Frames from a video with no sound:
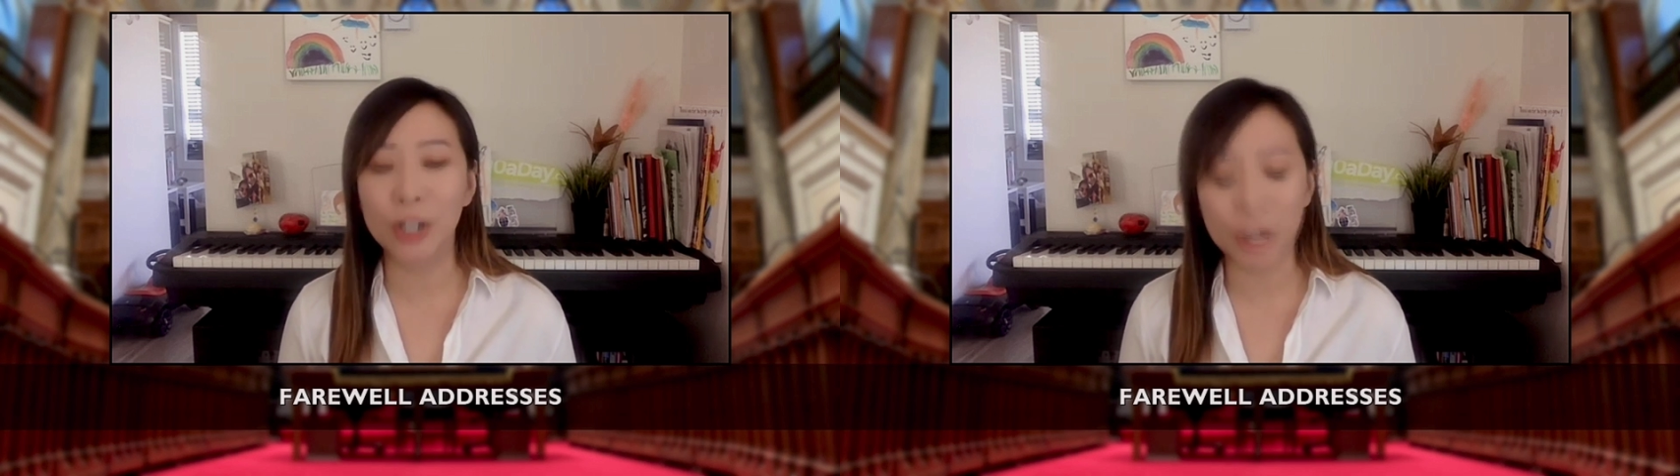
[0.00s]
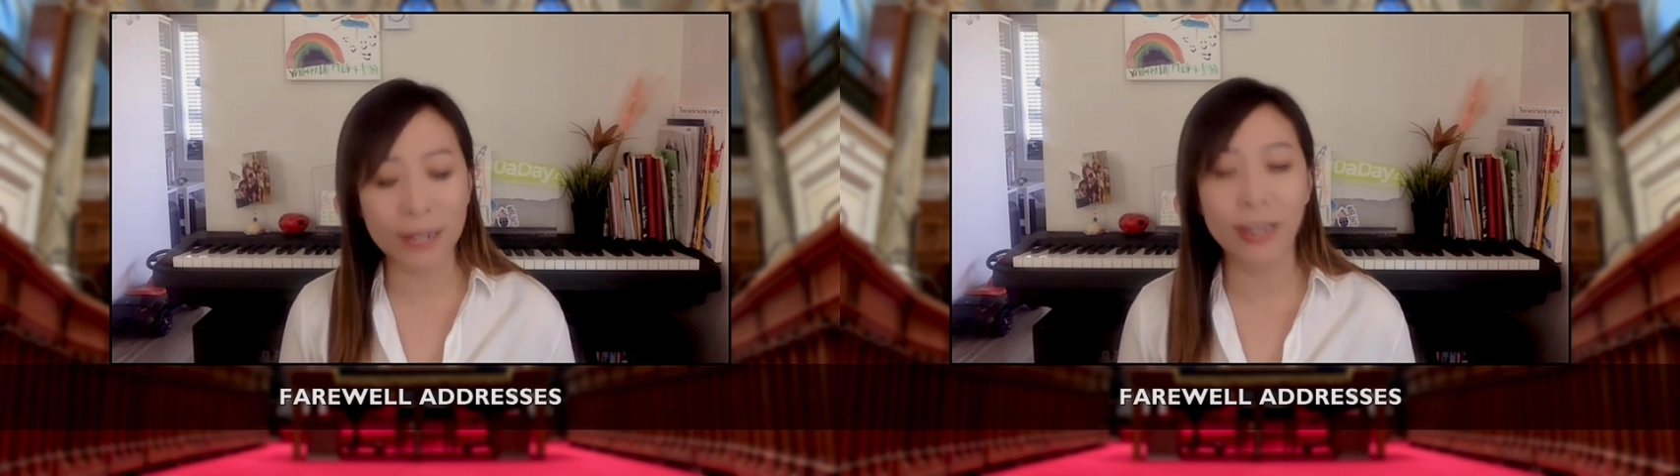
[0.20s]

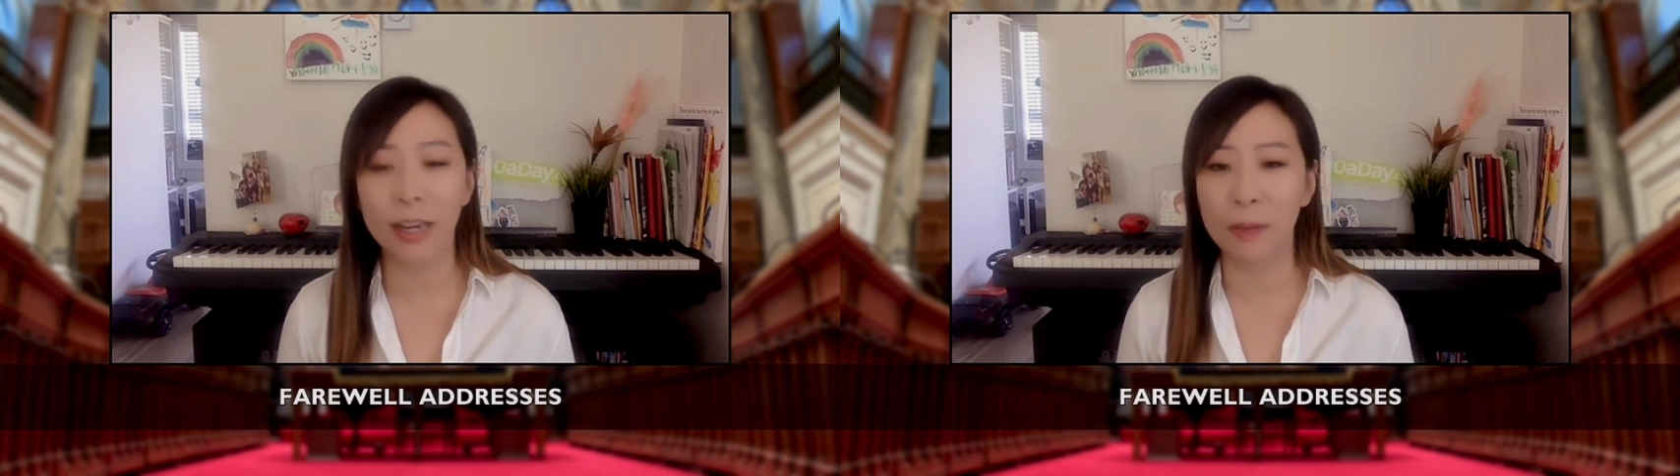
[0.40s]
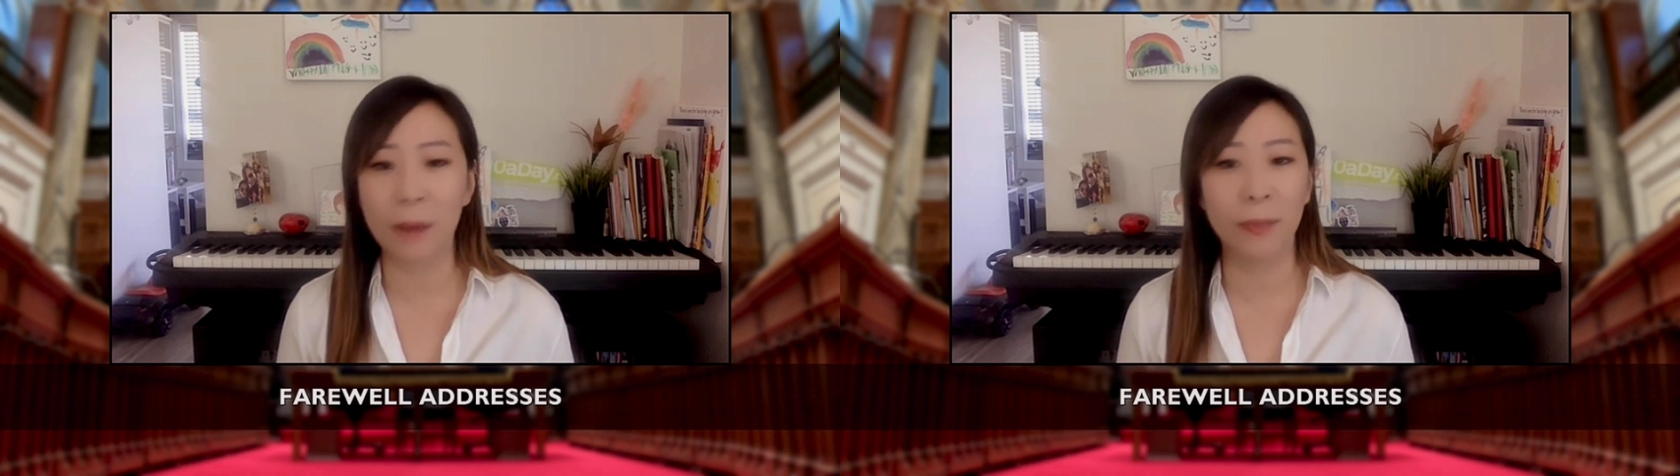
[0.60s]
just
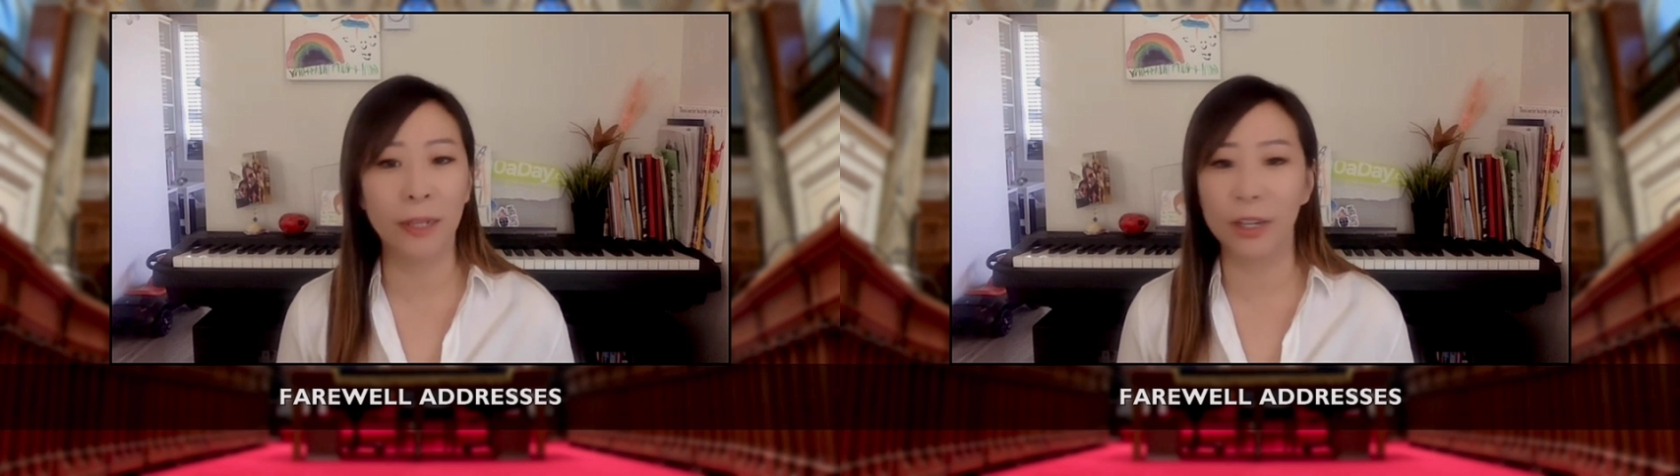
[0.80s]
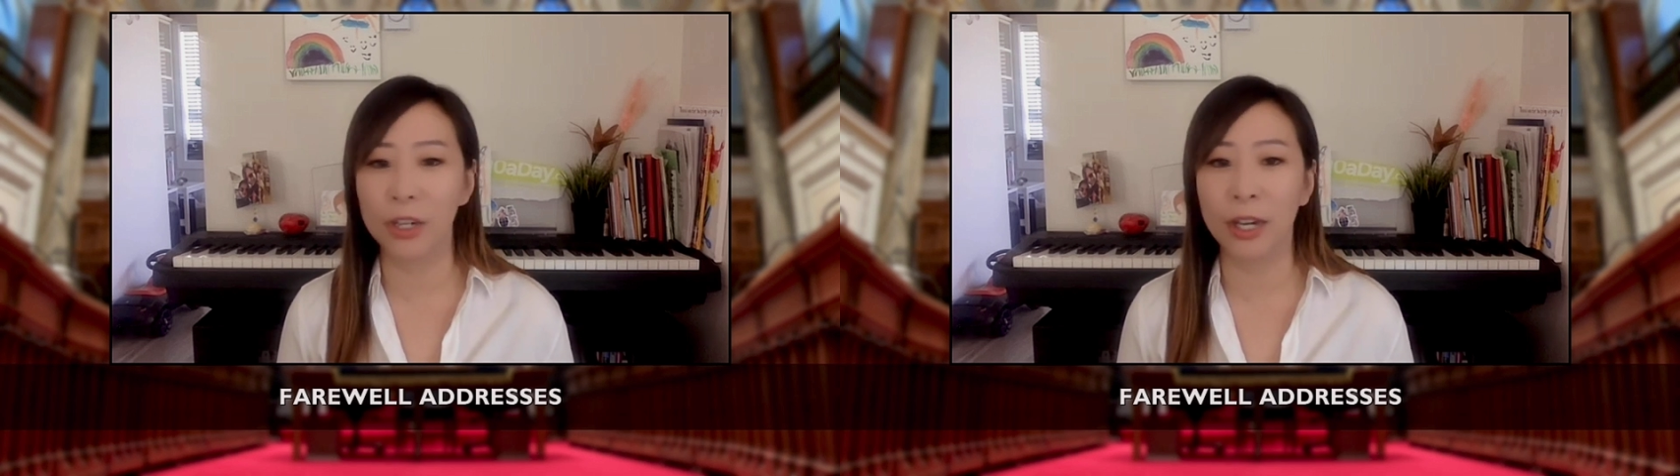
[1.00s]
like
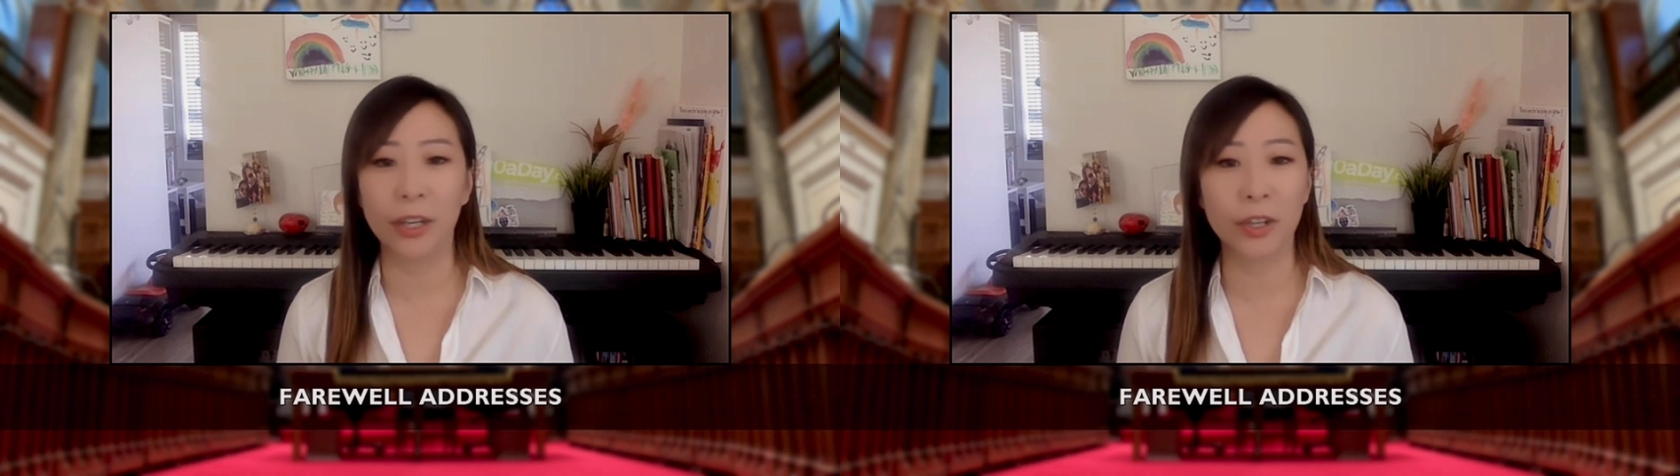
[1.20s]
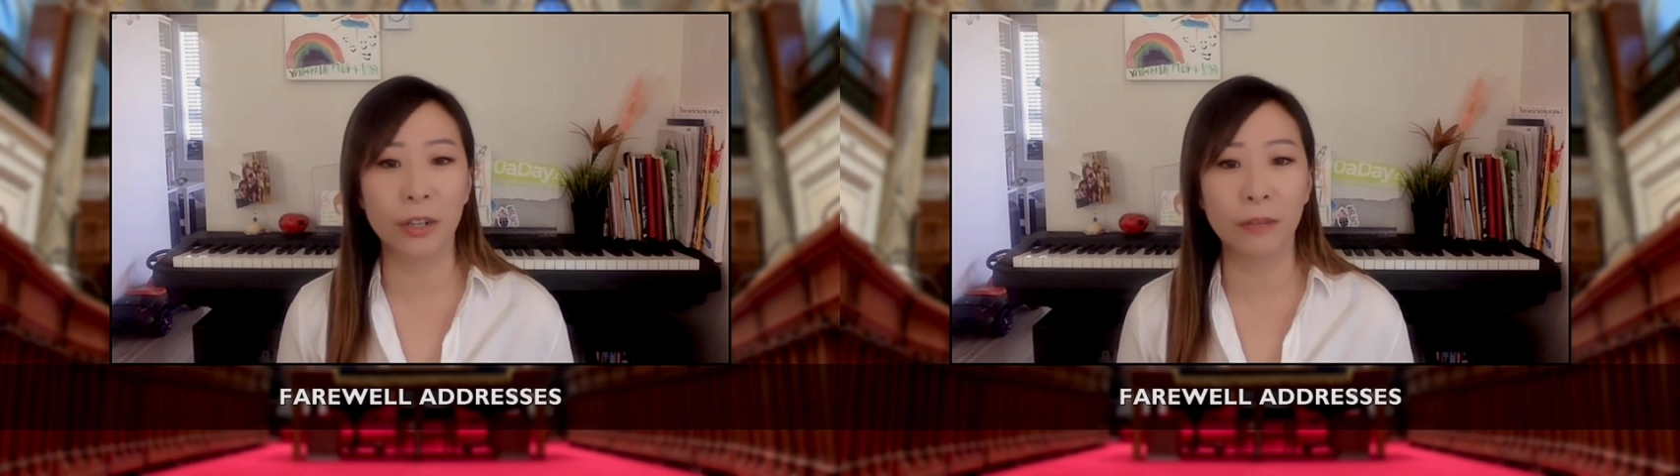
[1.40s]
public education.